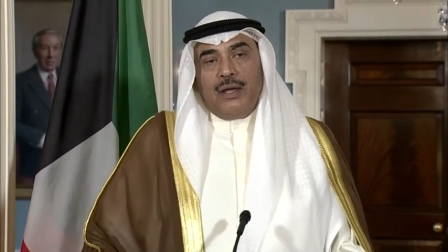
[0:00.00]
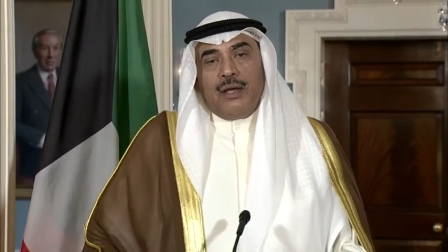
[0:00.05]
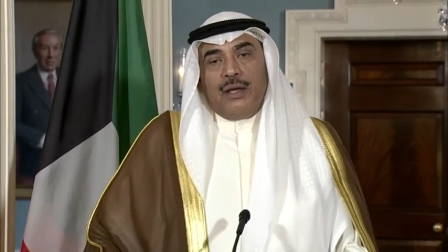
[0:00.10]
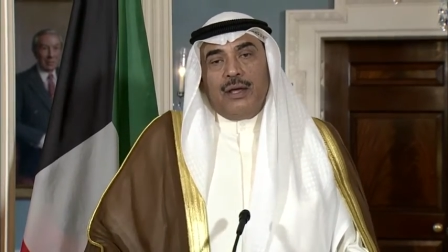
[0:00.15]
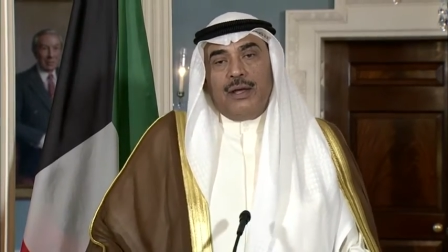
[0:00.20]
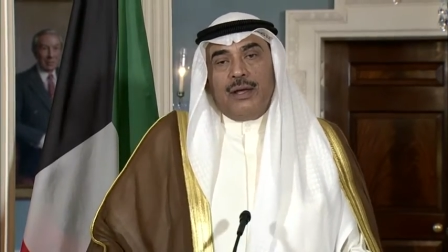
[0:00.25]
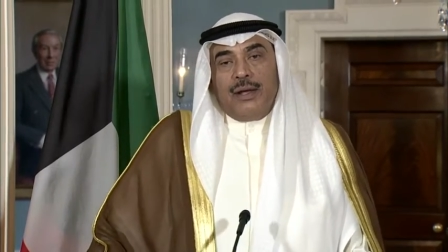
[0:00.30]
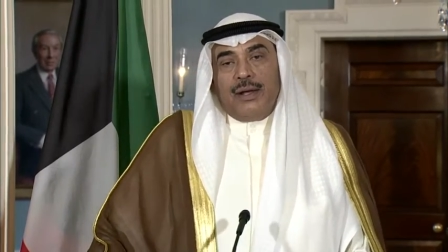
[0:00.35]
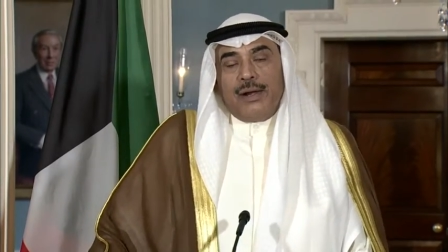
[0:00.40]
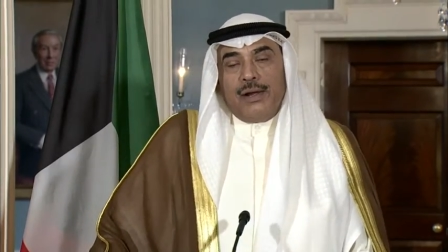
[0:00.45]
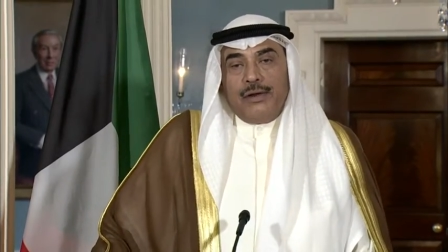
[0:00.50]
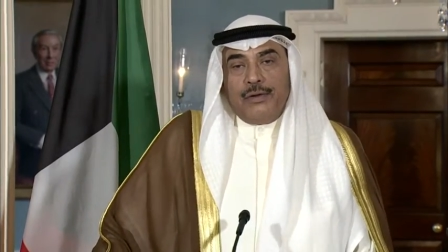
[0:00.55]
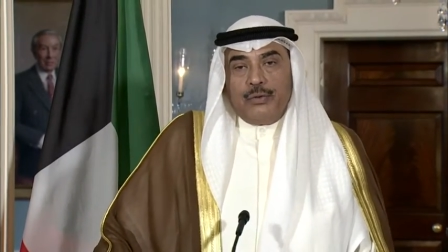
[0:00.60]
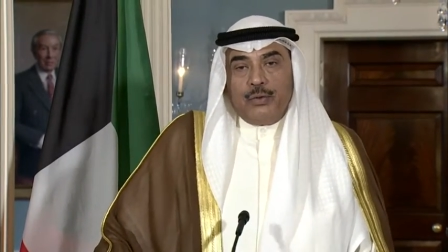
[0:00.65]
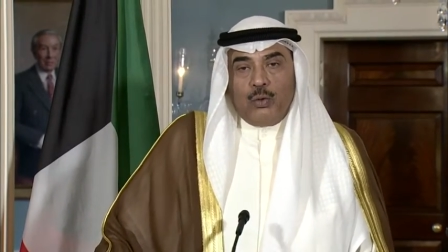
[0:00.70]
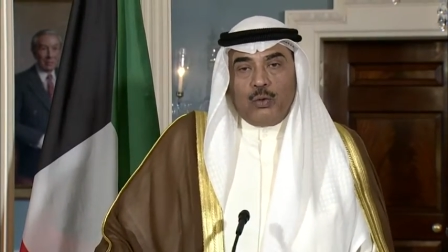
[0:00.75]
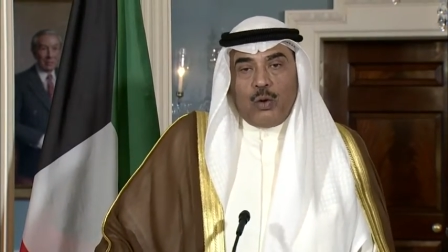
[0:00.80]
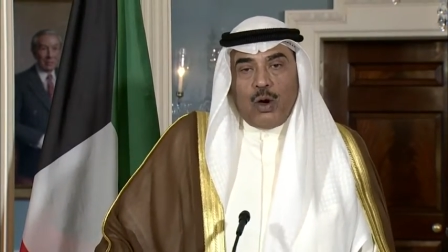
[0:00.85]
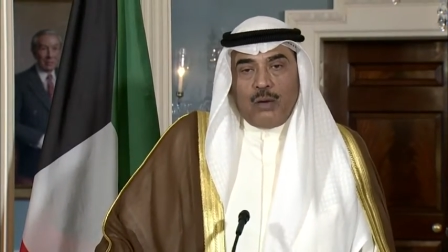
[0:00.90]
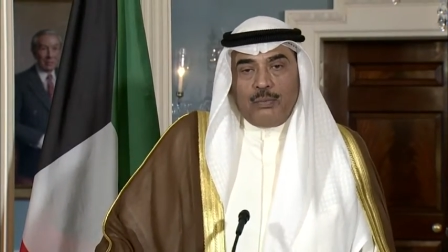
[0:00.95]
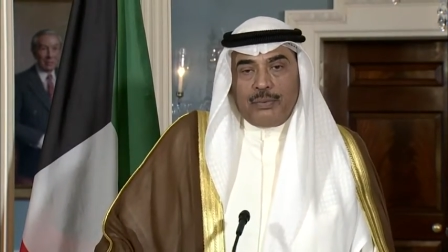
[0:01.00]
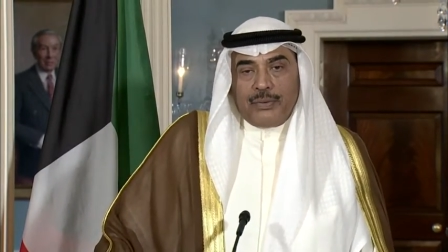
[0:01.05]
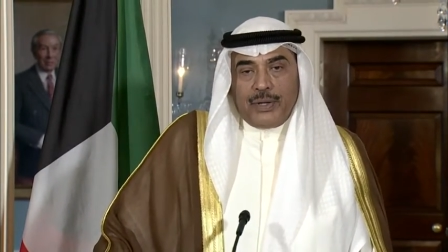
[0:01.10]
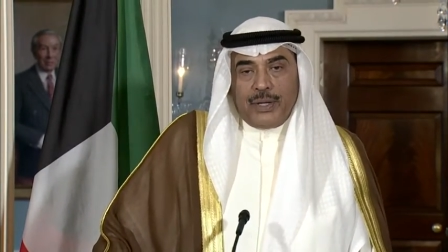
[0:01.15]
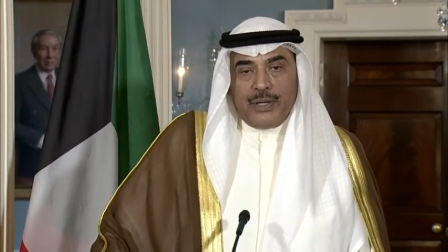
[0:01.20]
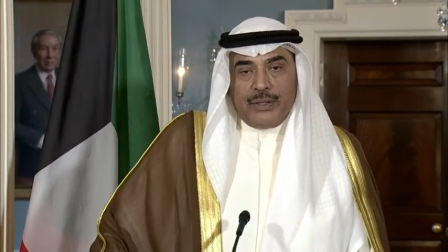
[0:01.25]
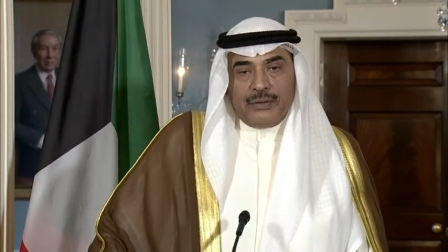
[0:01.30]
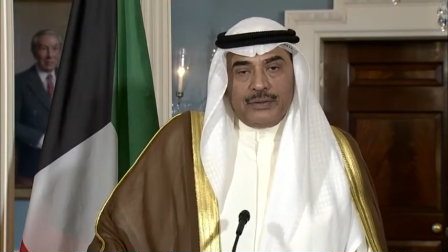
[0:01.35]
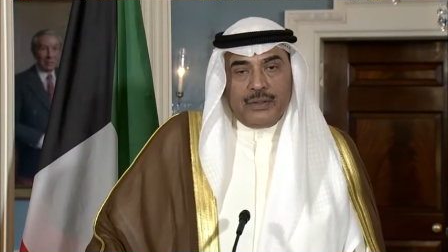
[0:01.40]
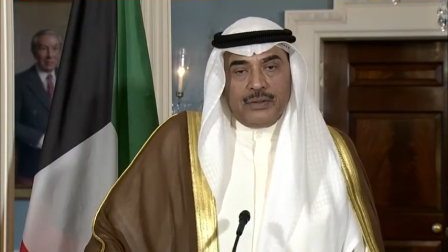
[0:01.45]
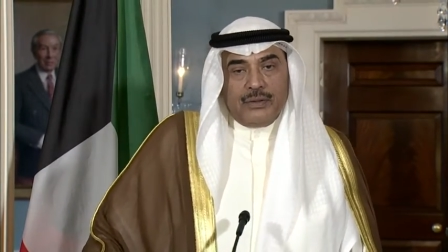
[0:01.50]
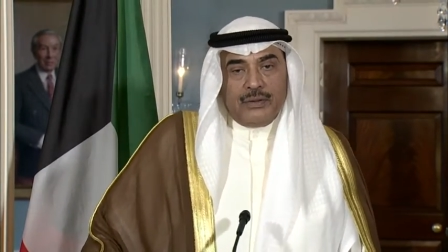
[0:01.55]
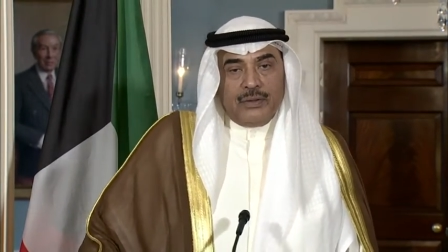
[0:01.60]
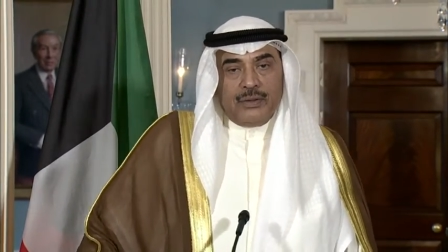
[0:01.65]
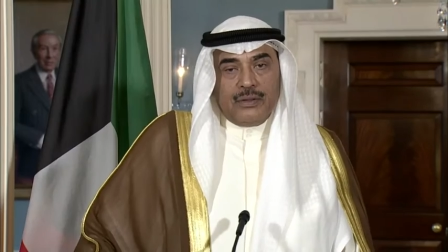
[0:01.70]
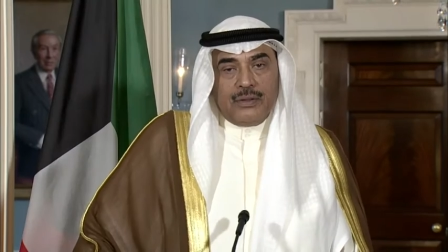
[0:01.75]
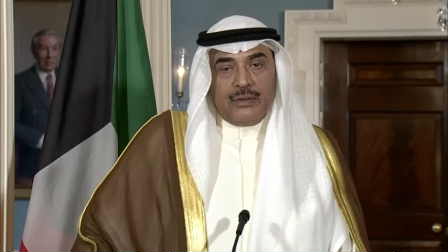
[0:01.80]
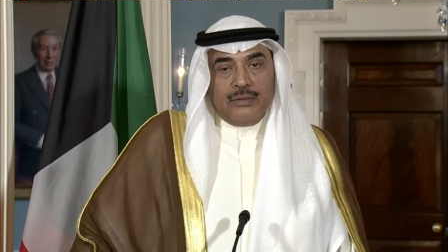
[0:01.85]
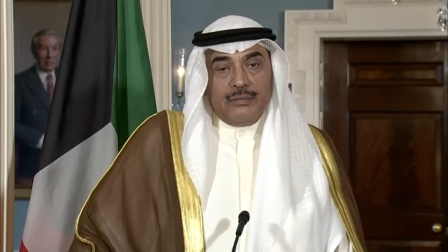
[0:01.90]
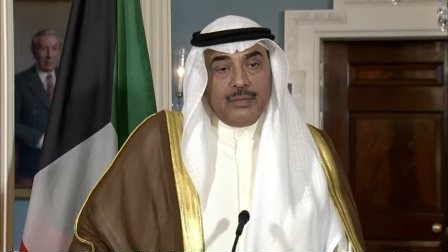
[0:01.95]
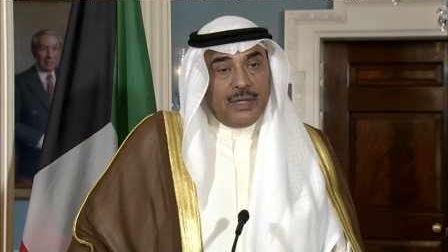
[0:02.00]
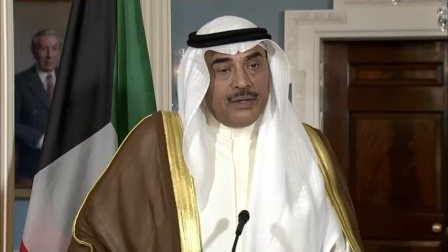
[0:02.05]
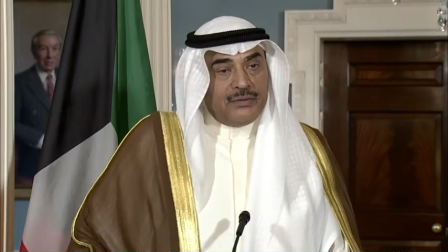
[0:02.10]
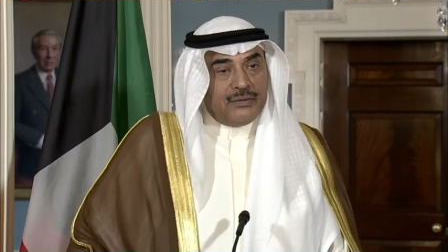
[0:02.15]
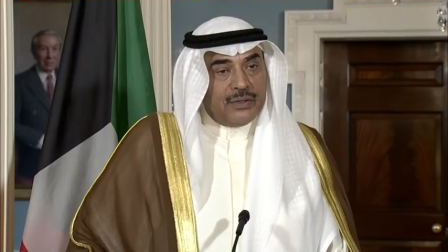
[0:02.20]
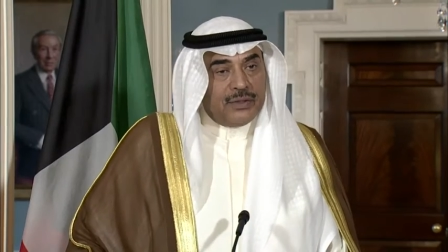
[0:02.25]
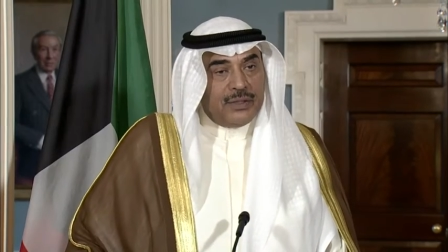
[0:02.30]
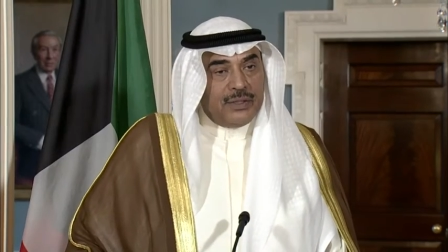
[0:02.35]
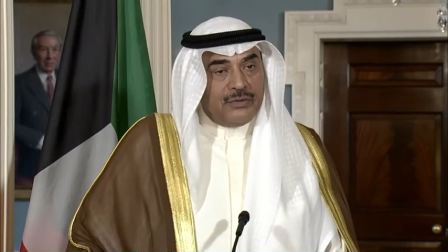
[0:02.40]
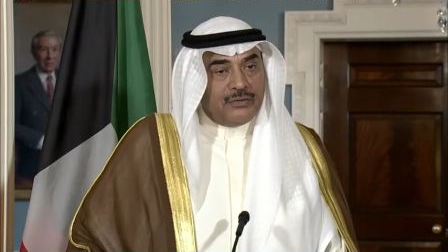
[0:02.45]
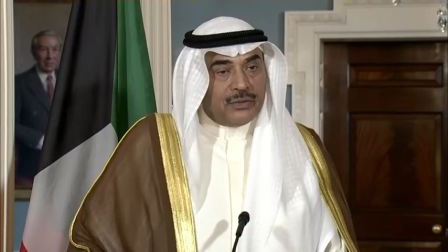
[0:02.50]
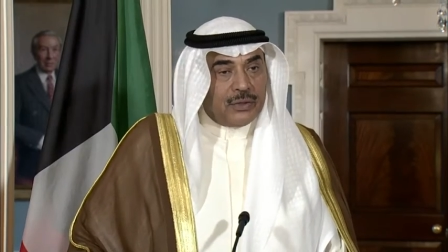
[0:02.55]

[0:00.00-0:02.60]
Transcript: to cooperate in military,